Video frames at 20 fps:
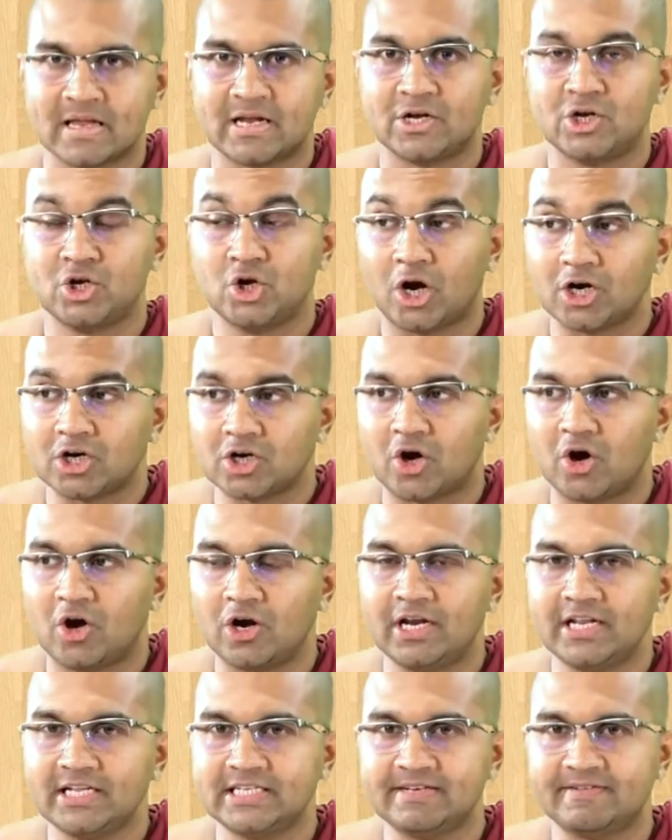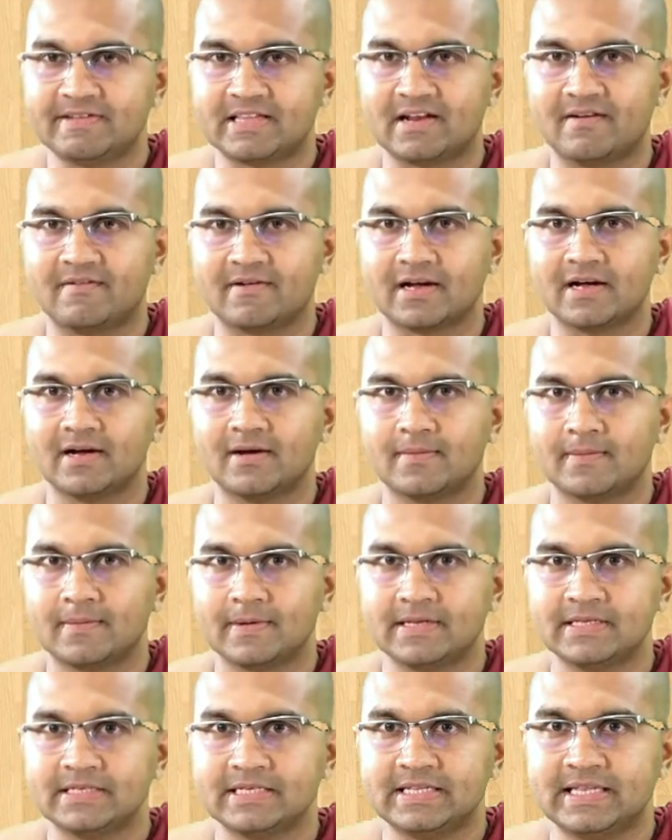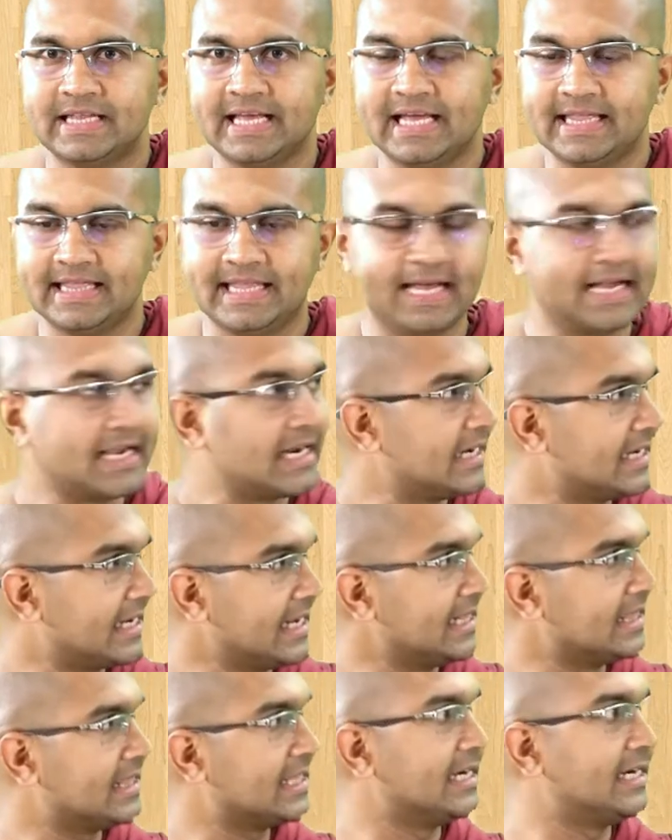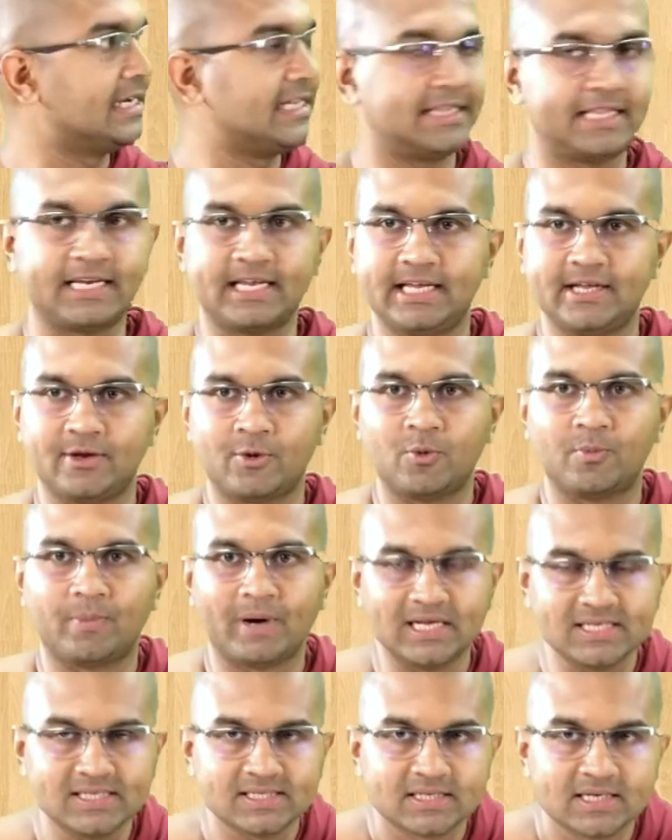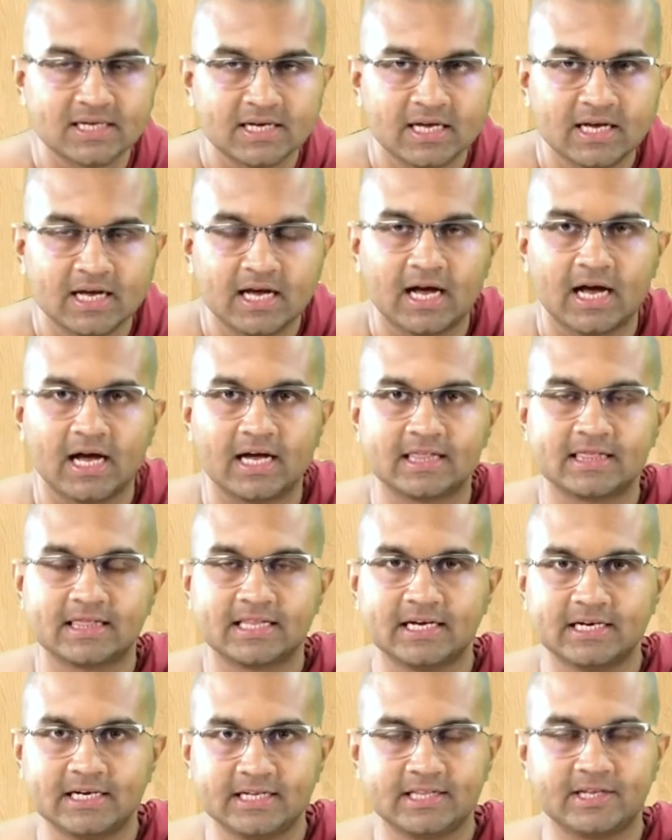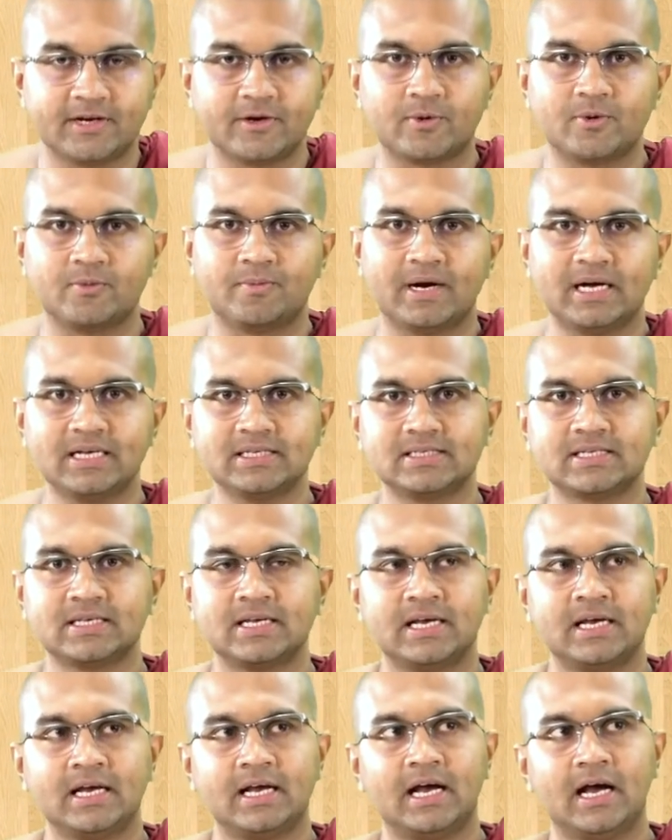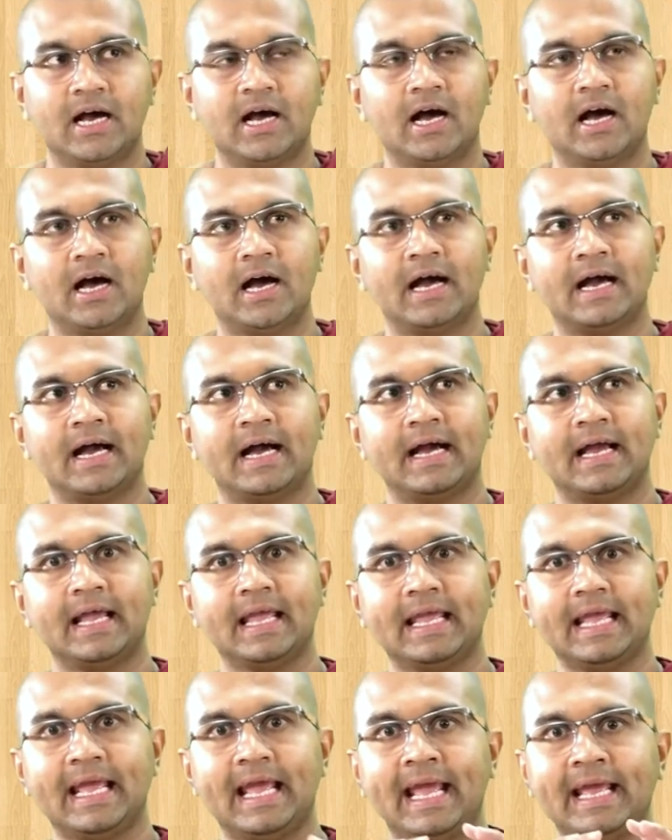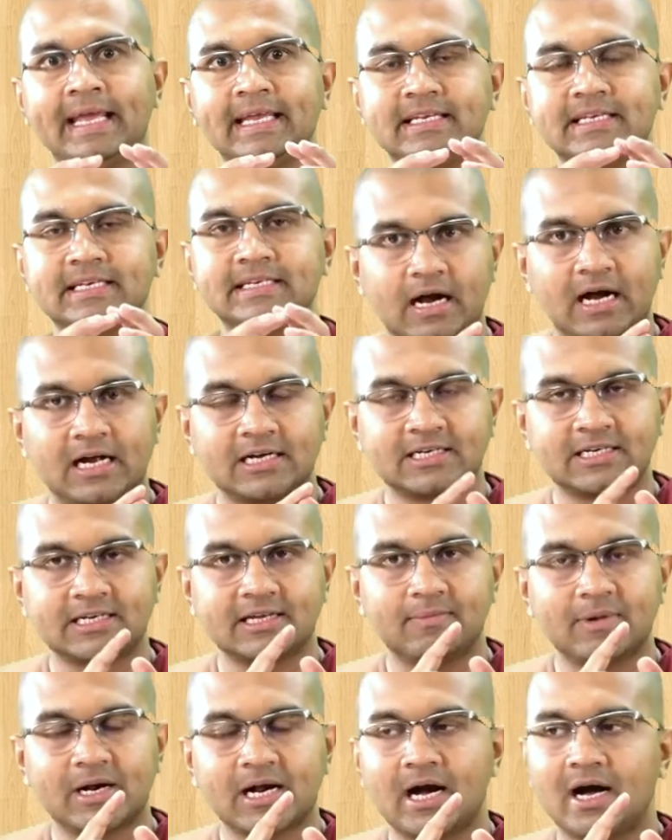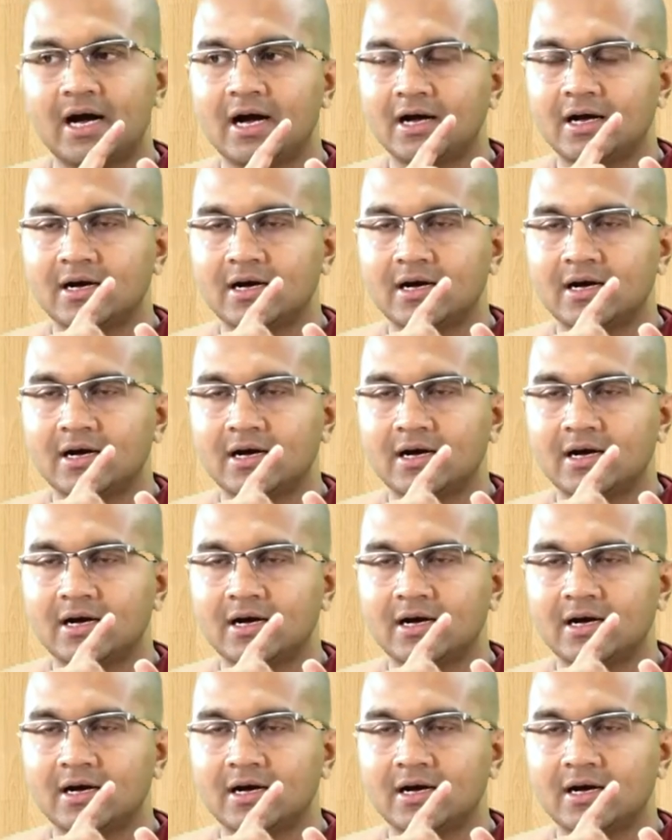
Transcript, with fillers: Not only jivita They, they contain 33 rupas, uh, 33 rupas, uh, eight attamaka,